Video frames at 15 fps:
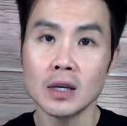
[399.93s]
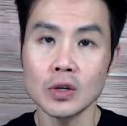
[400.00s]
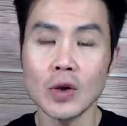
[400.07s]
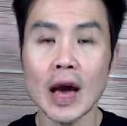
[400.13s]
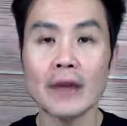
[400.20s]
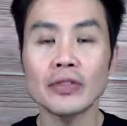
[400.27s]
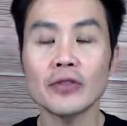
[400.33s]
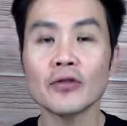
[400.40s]
you
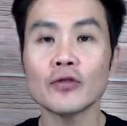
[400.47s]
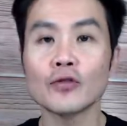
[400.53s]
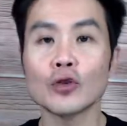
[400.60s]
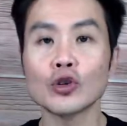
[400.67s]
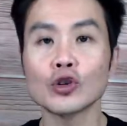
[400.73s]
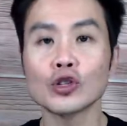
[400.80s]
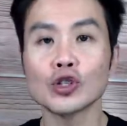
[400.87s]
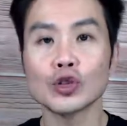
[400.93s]
have the
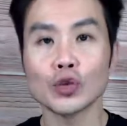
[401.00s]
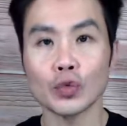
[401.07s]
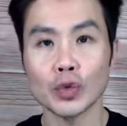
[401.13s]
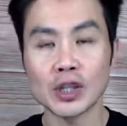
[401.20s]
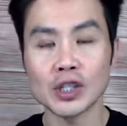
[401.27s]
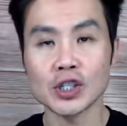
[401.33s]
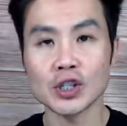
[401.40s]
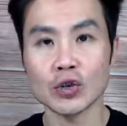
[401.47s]
first 3
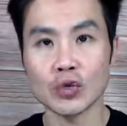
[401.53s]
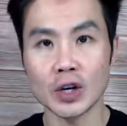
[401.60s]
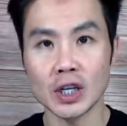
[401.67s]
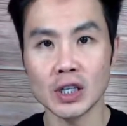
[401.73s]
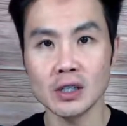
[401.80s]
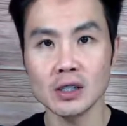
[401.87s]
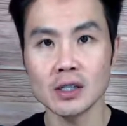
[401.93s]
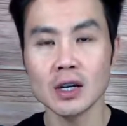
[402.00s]

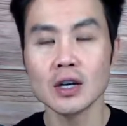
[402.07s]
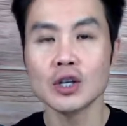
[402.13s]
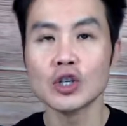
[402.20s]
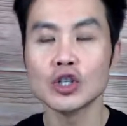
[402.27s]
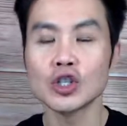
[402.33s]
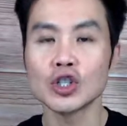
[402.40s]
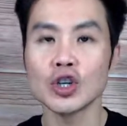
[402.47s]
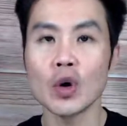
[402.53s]
screens
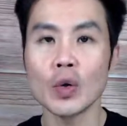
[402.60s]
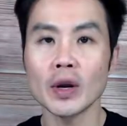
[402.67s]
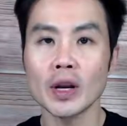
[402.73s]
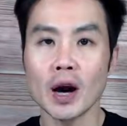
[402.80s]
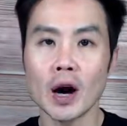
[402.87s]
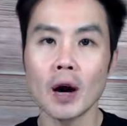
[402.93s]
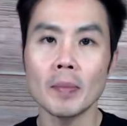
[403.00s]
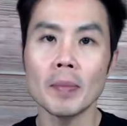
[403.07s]
showing
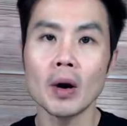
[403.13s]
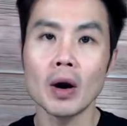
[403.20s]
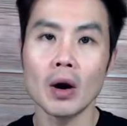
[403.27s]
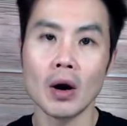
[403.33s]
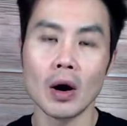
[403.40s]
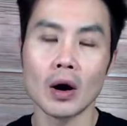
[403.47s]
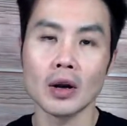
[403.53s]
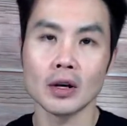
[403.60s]
up
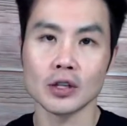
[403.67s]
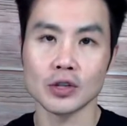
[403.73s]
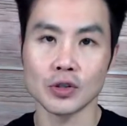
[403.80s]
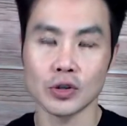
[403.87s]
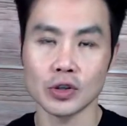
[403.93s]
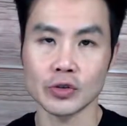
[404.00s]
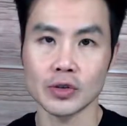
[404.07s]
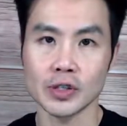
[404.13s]
on a
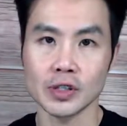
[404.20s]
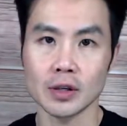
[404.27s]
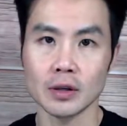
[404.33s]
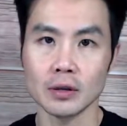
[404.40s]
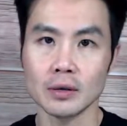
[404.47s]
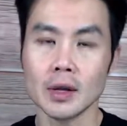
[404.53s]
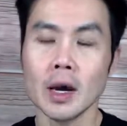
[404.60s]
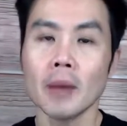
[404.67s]
search
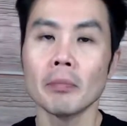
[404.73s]
result.